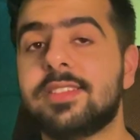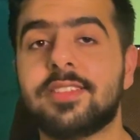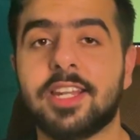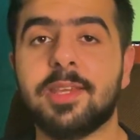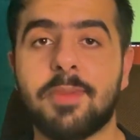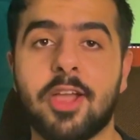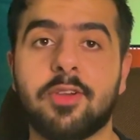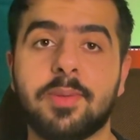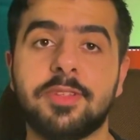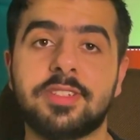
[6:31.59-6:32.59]
studying
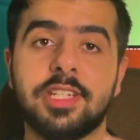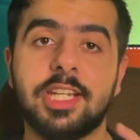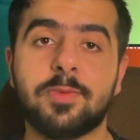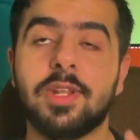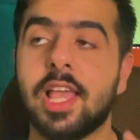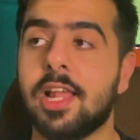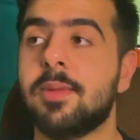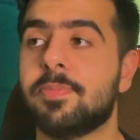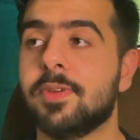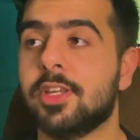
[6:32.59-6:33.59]
biochemistry, it will
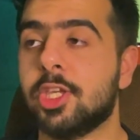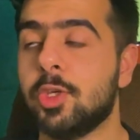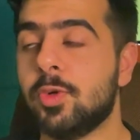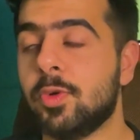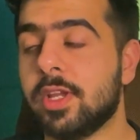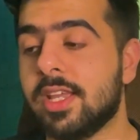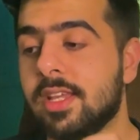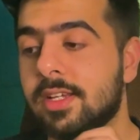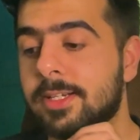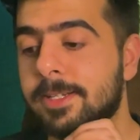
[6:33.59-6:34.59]
help you
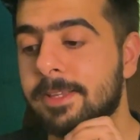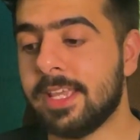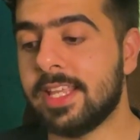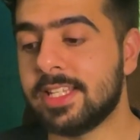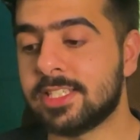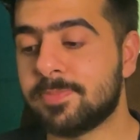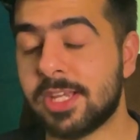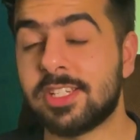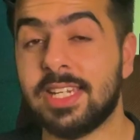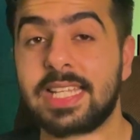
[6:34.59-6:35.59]
in
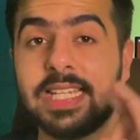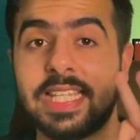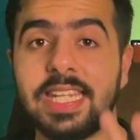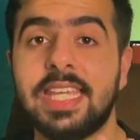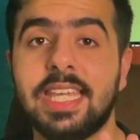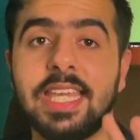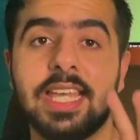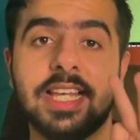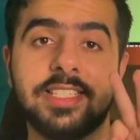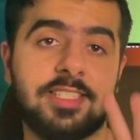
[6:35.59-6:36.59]
especially
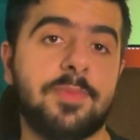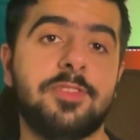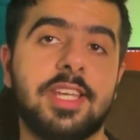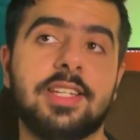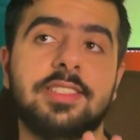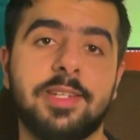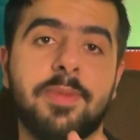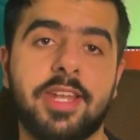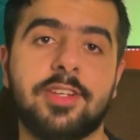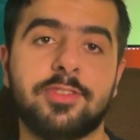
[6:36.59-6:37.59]
three subjects in
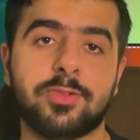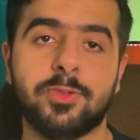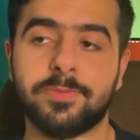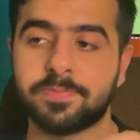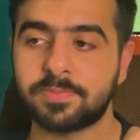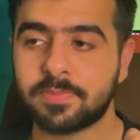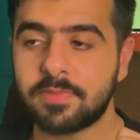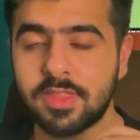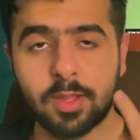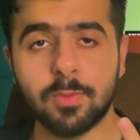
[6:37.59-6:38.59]
medical school.
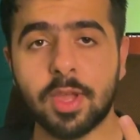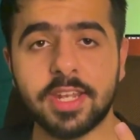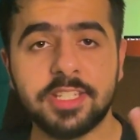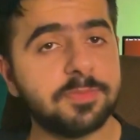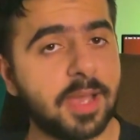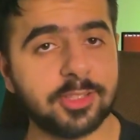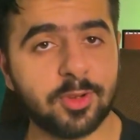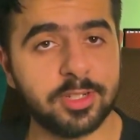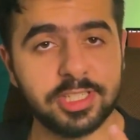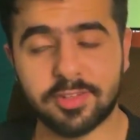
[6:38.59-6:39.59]
One is
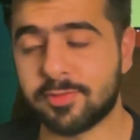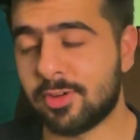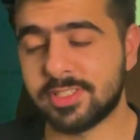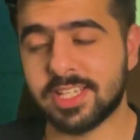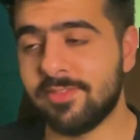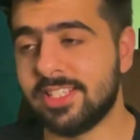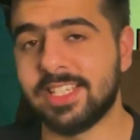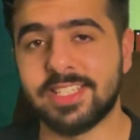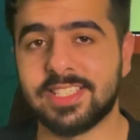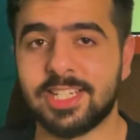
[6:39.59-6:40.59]
pathology, of course,
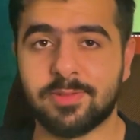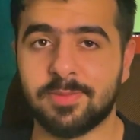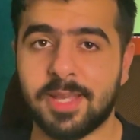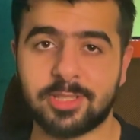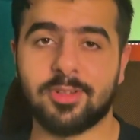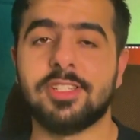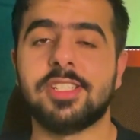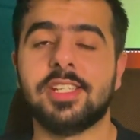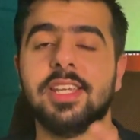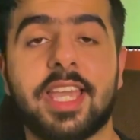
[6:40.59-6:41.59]
everything is linked with
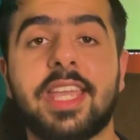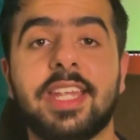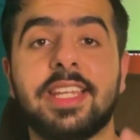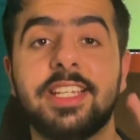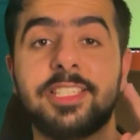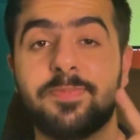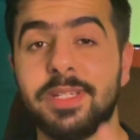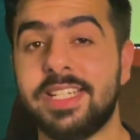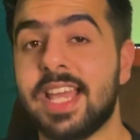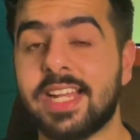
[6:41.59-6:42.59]
pathology. Second is
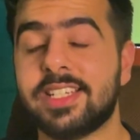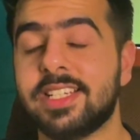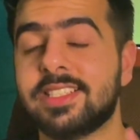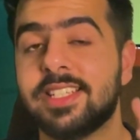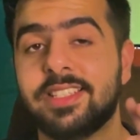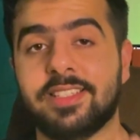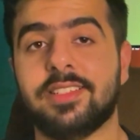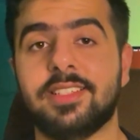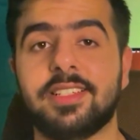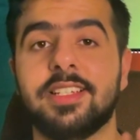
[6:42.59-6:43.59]
pediatrics, and
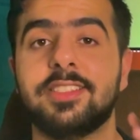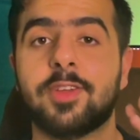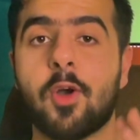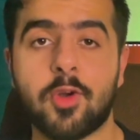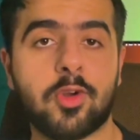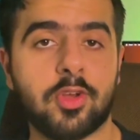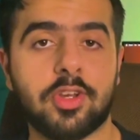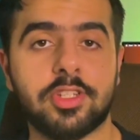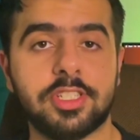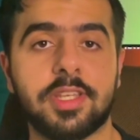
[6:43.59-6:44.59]
third is
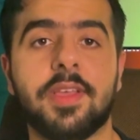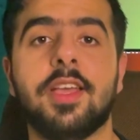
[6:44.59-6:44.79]
oncology.